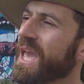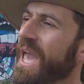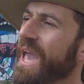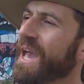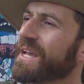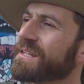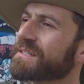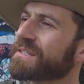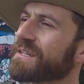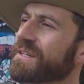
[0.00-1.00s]
And
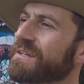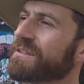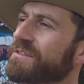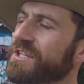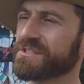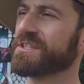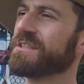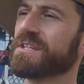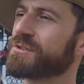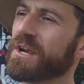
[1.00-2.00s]
just
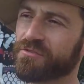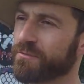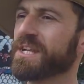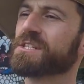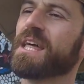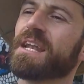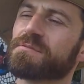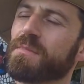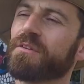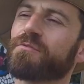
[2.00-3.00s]
the transformation that it's
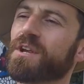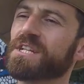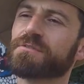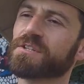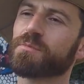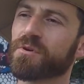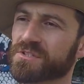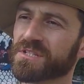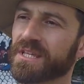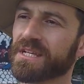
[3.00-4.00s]
made for each of us
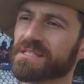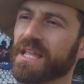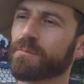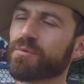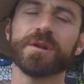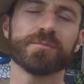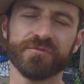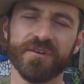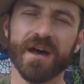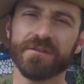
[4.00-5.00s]
personally is like pretty
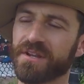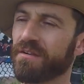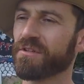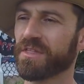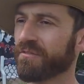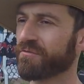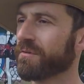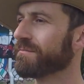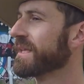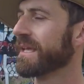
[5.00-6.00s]
profound. Everything
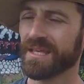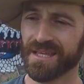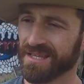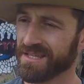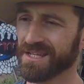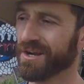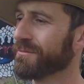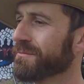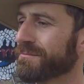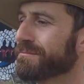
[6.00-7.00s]
from
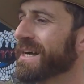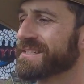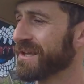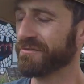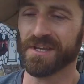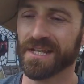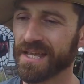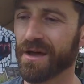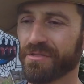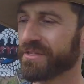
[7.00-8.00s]
myself eating
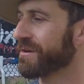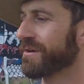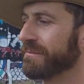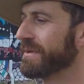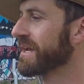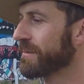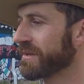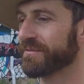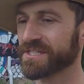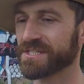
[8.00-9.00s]
healthier and becoming
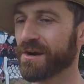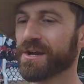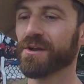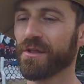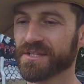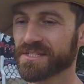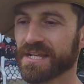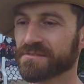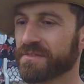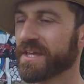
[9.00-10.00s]
a vegetarian and all these
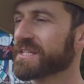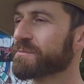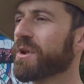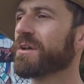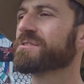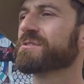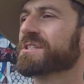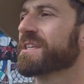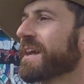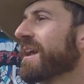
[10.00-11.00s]
kinds of things, but also
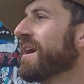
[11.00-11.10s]
just like